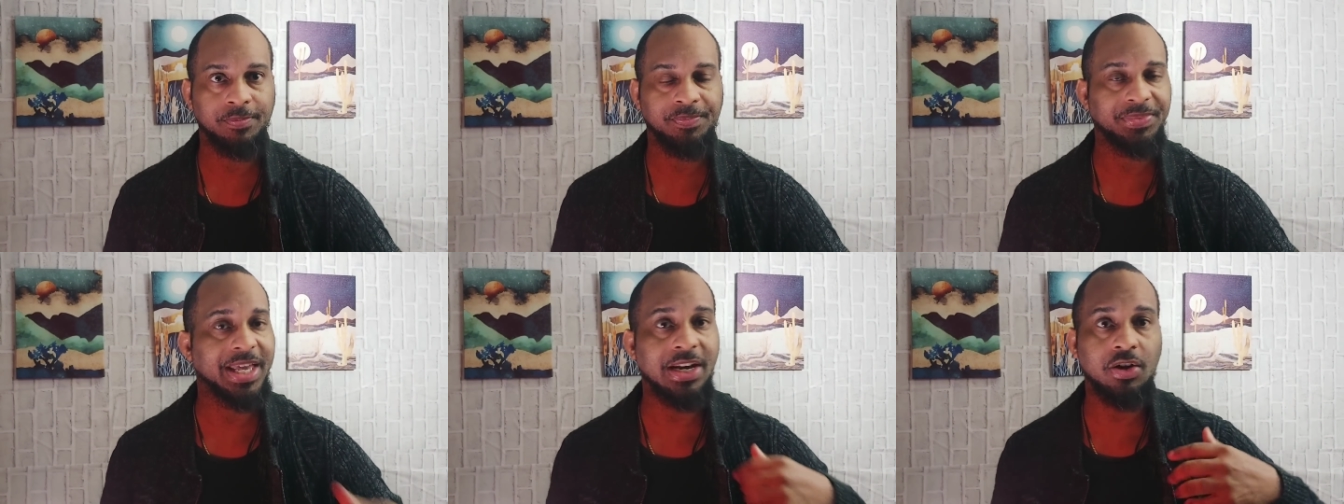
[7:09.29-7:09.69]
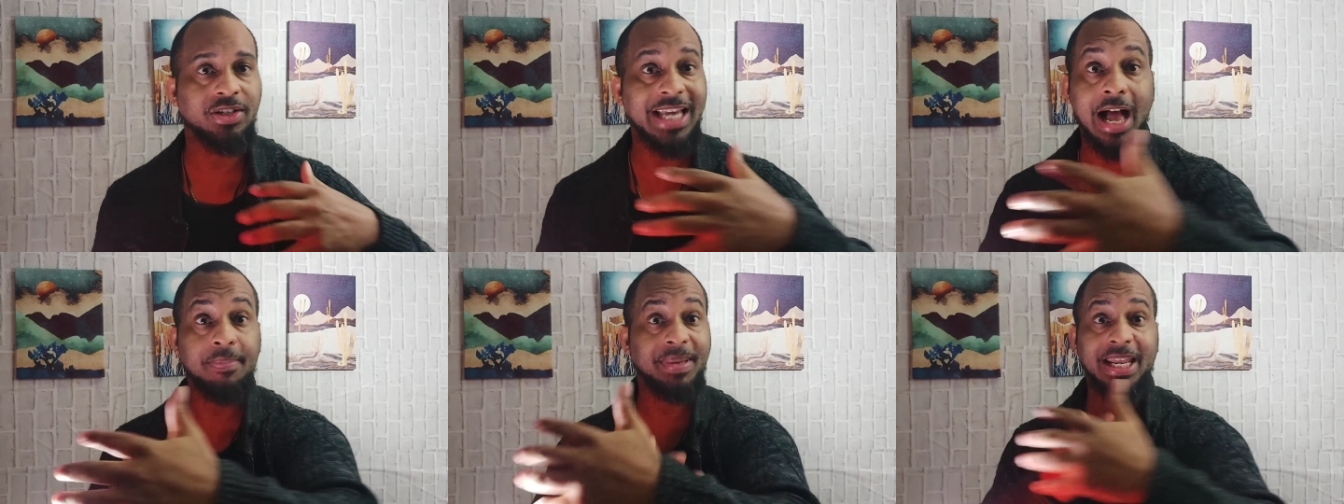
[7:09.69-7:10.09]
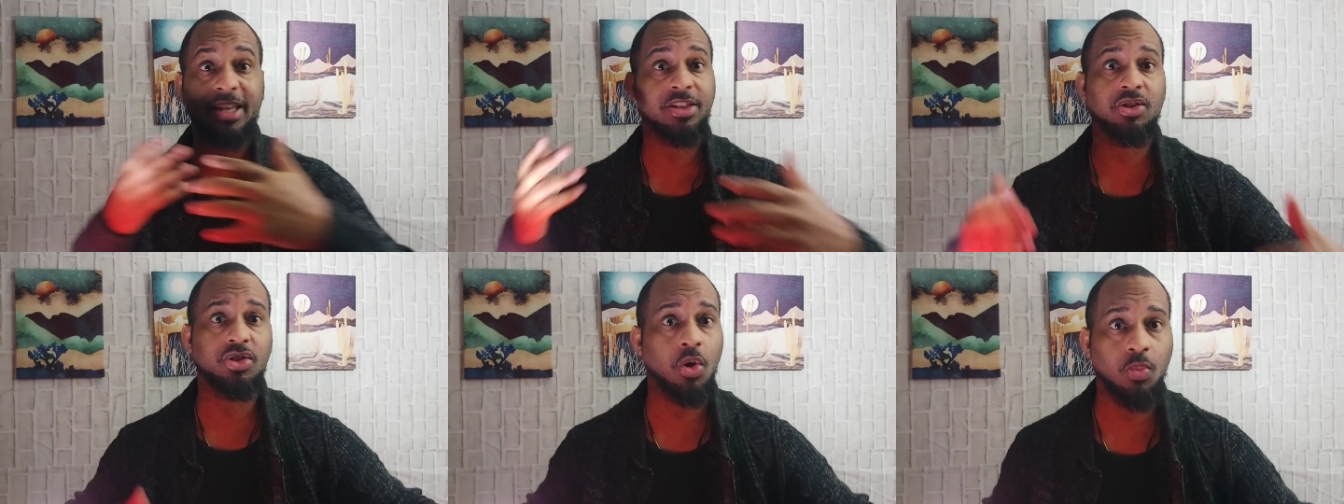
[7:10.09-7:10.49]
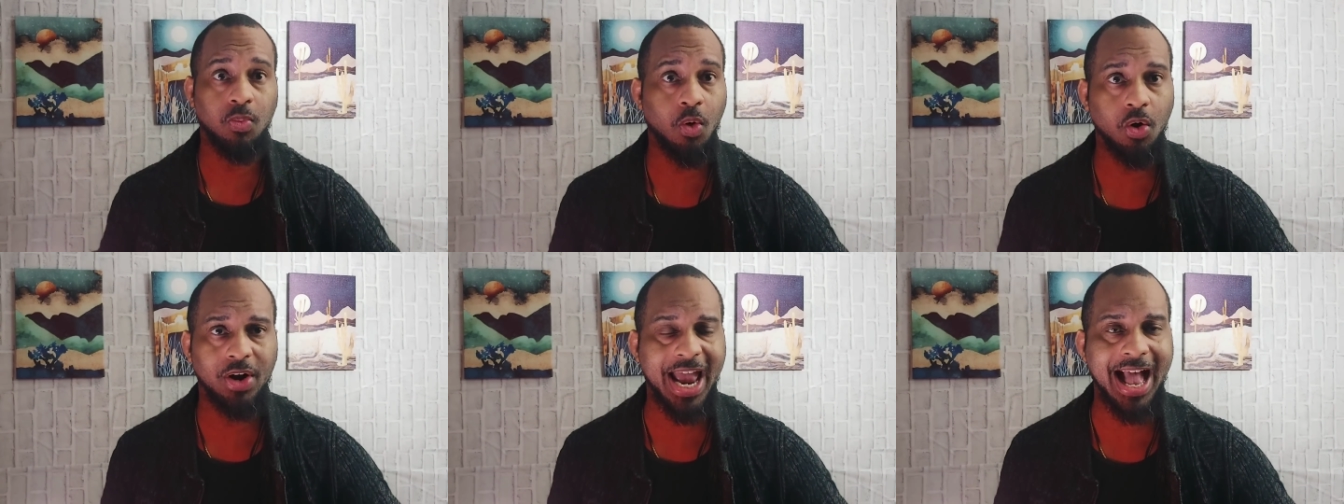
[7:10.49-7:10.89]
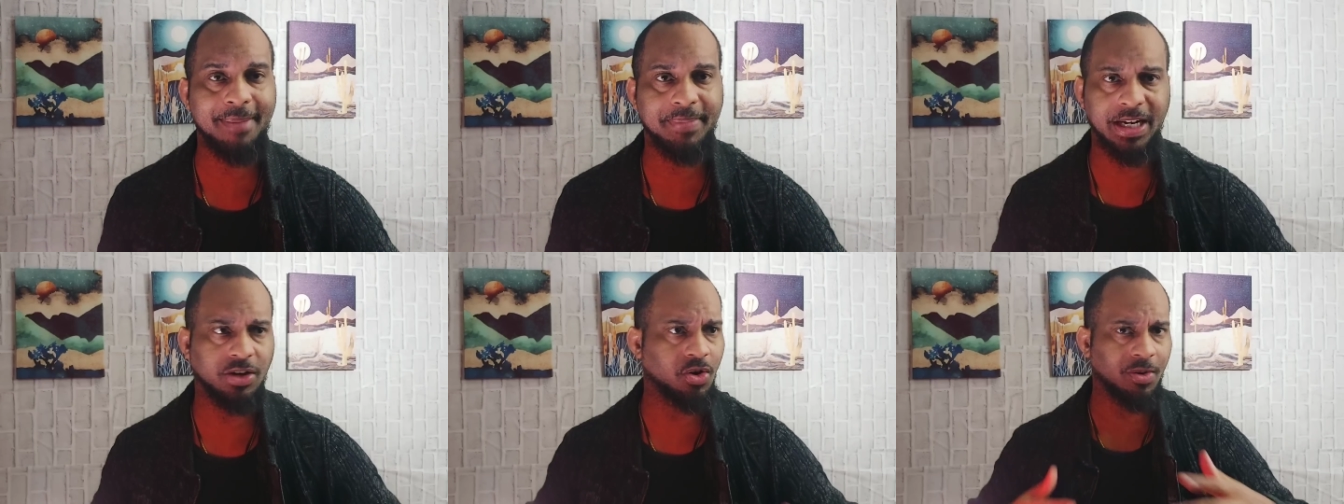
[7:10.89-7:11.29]
Then on top of that, there's a war
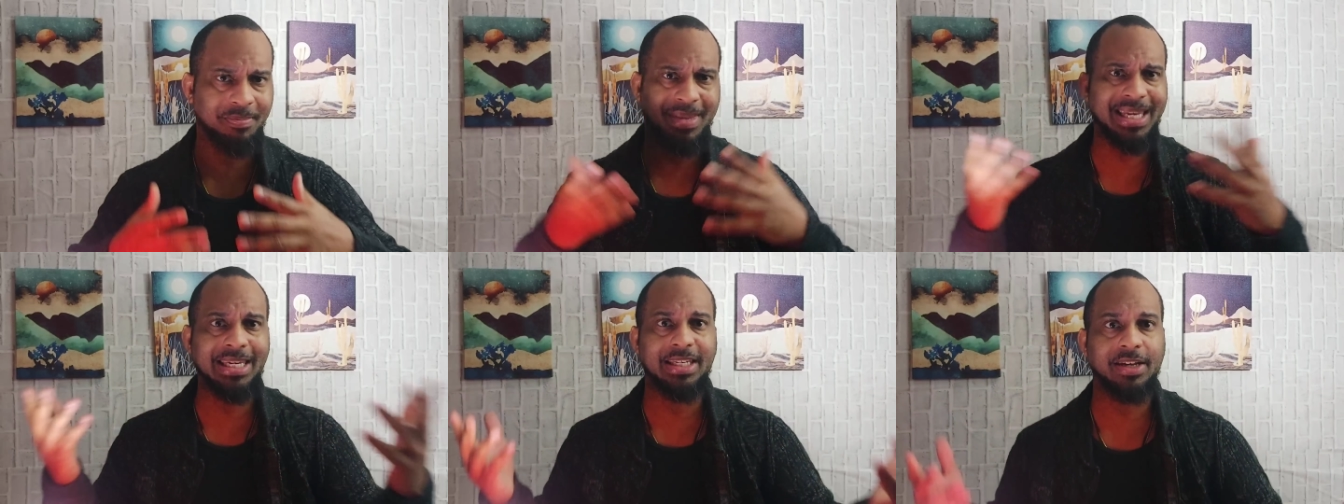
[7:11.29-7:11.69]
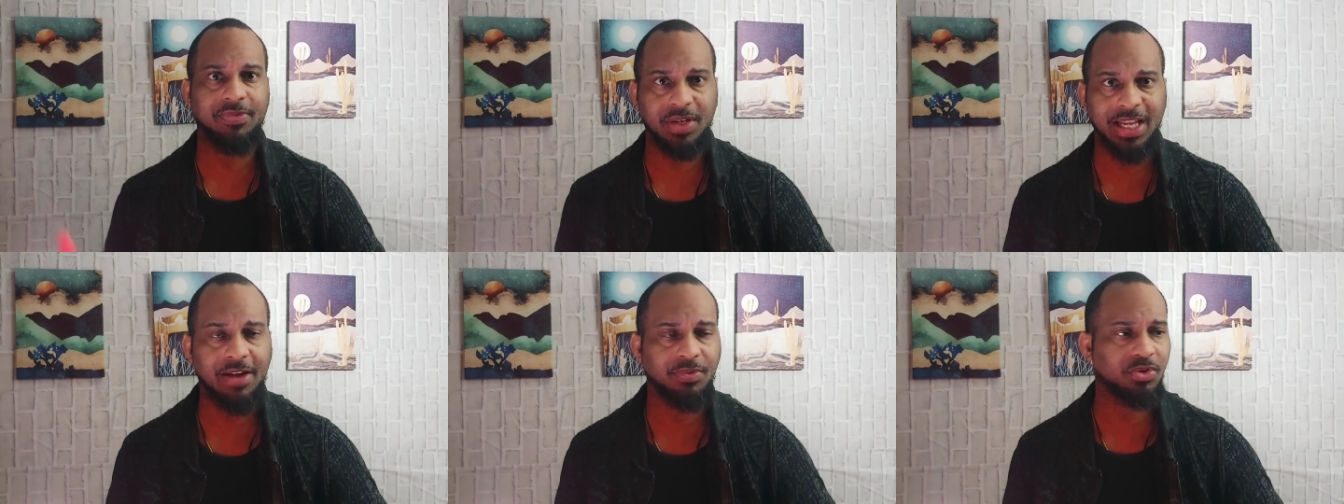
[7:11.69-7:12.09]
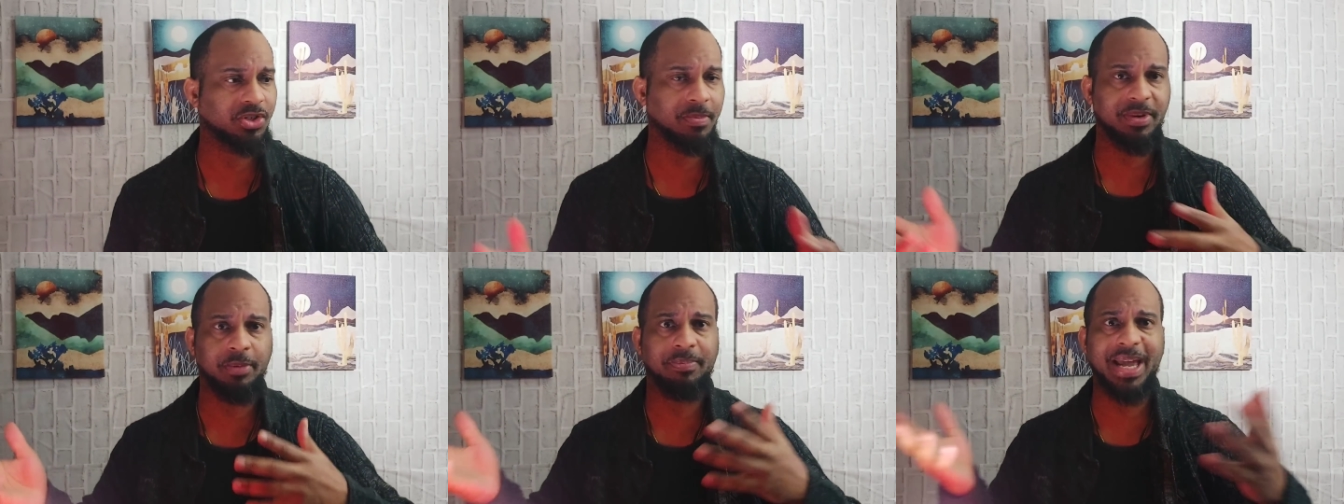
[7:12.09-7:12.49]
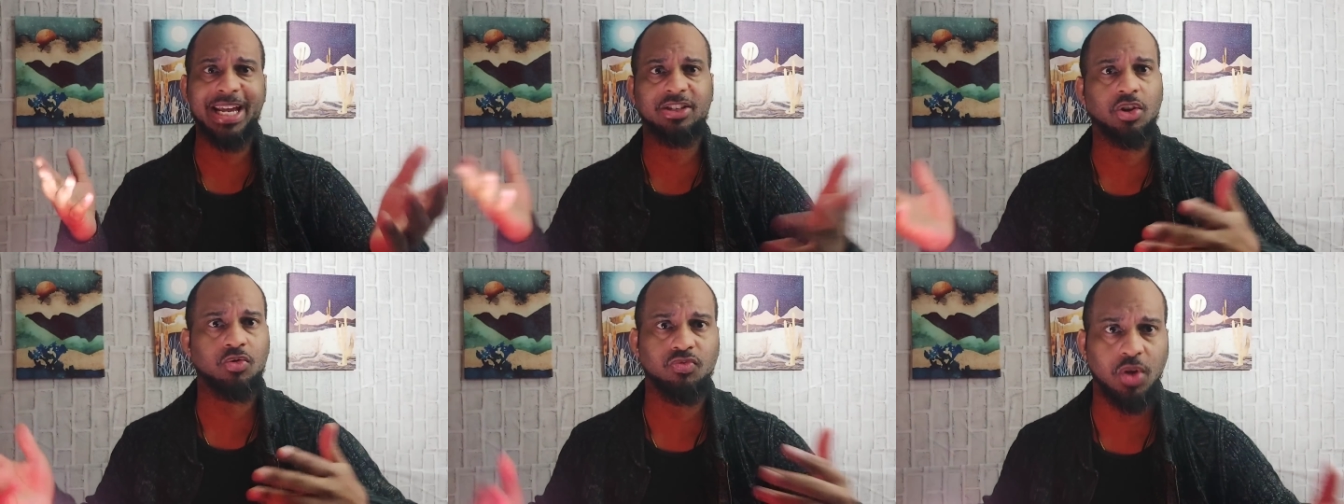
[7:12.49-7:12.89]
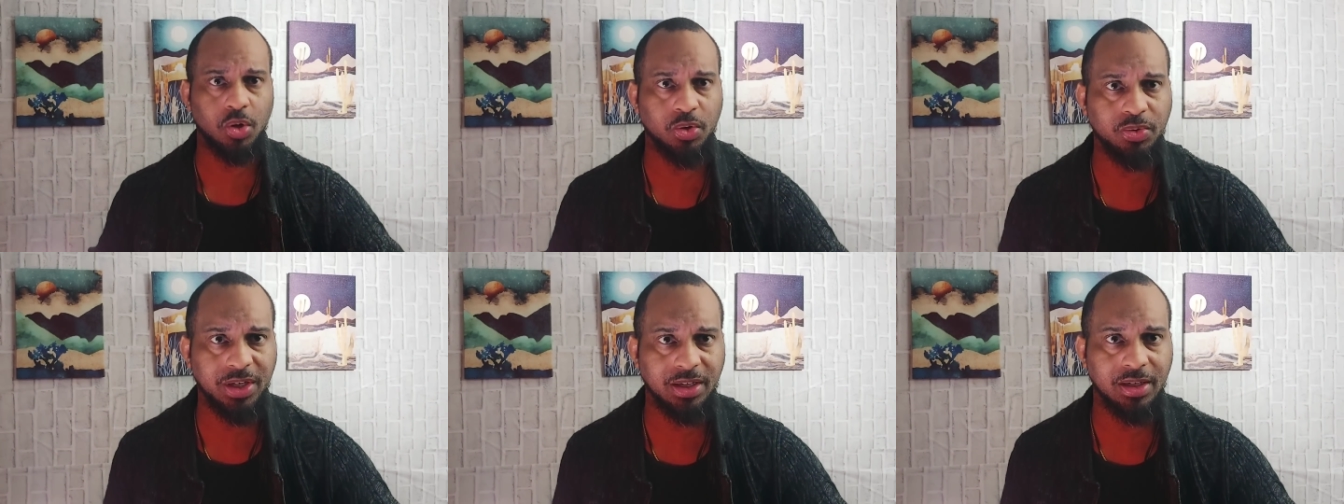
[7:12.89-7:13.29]
happening on many different levels. Some of the banks are
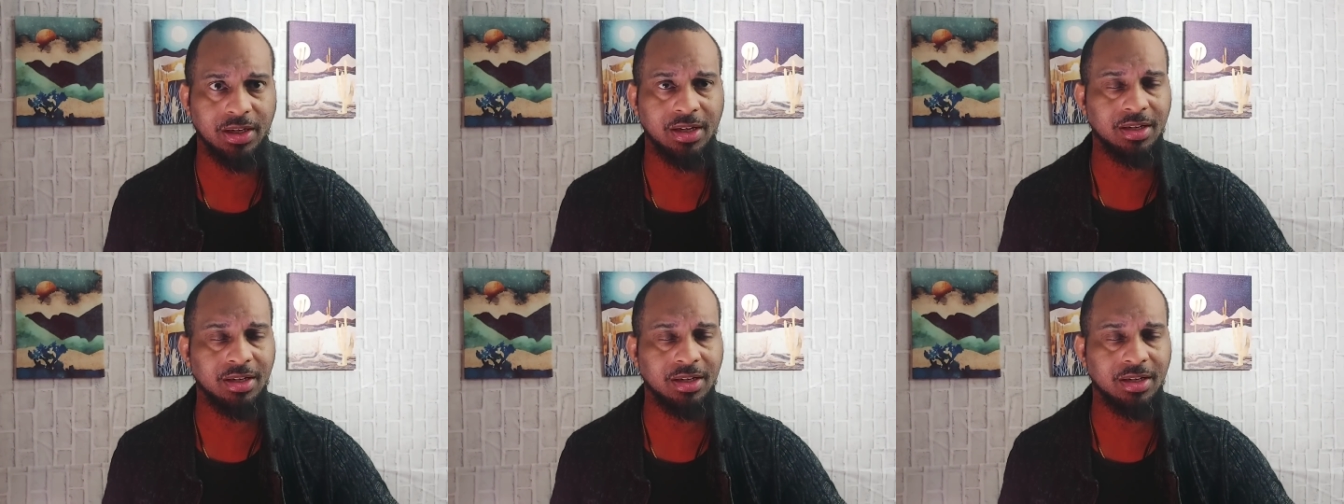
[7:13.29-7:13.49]
rogue.